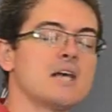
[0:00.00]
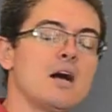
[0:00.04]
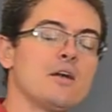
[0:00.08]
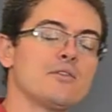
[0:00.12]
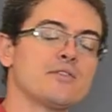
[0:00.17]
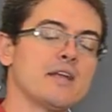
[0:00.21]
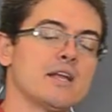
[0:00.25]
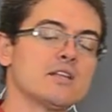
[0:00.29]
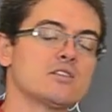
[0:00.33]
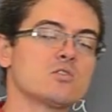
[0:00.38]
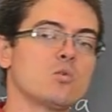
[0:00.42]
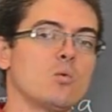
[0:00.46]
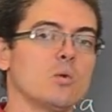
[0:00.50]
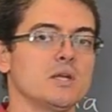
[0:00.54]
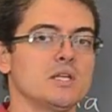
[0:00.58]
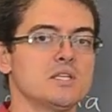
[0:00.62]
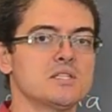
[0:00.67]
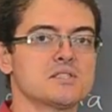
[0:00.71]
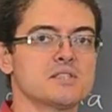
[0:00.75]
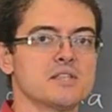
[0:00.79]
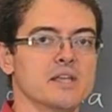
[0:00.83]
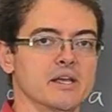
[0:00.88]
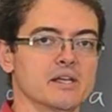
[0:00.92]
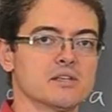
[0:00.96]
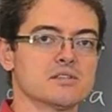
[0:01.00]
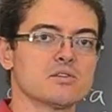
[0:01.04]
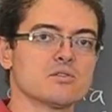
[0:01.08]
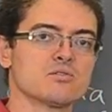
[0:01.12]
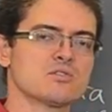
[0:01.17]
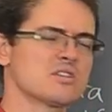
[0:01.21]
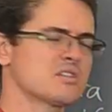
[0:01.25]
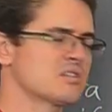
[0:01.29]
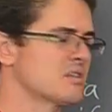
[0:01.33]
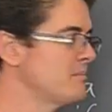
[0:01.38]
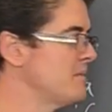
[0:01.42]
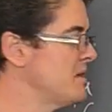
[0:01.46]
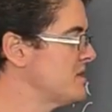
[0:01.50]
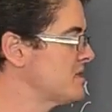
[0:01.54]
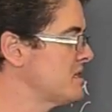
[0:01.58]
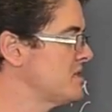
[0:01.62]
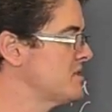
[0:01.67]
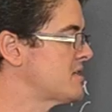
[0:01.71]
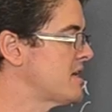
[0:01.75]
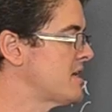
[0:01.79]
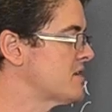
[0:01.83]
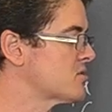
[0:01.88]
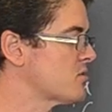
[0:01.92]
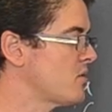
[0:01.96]
out that 26. There's just a missing
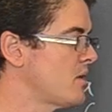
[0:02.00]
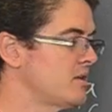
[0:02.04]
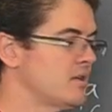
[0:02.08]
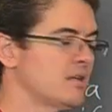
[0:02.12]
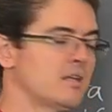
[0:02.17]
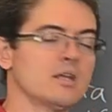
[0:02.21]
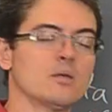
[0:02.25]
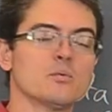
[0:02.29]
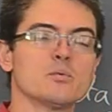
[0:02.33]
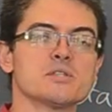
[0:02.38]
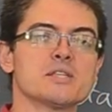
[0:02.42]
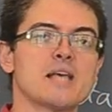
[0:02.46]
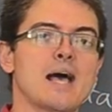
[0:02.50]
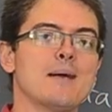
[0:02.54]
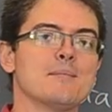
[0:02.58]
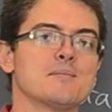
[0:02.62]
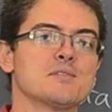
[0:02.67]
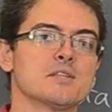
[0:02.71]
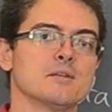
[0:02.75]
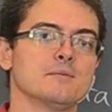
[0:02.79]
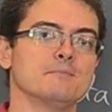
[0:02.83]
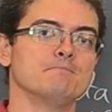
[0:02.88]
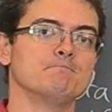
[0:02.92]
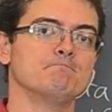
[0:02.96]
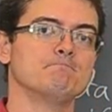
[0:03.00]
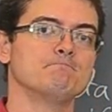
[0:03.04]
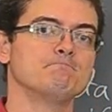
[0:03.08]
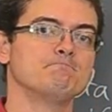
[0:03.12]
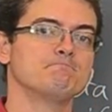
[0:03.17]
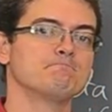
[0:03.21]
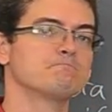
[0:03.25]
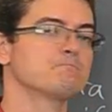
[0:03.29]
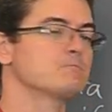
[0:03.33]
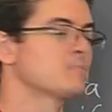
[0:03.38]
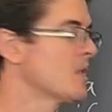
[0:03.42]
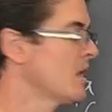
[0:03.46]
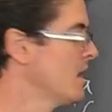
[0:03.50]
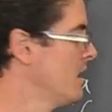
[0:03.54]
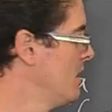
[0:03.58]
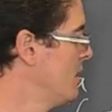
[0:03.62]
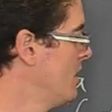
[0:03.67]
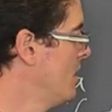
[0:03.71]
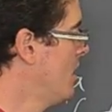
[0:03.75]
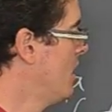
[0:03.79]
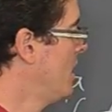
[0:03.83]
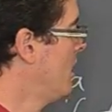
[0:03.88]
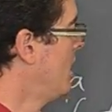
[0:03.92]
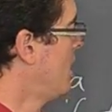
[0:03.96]
test grade, the kid was absent.
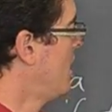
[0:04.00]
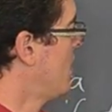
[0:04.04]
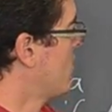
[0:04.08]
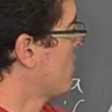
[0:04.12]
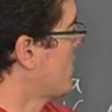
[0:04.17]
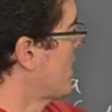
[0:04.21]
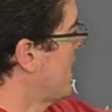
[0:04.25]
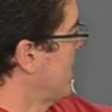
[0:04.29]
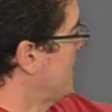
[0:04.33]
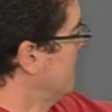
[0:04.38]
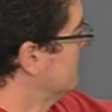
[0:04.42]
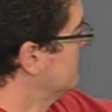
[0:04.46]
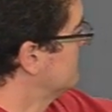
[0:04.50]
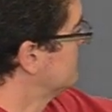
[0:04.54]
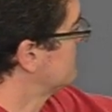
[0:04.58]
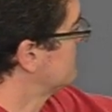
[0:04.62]
All right,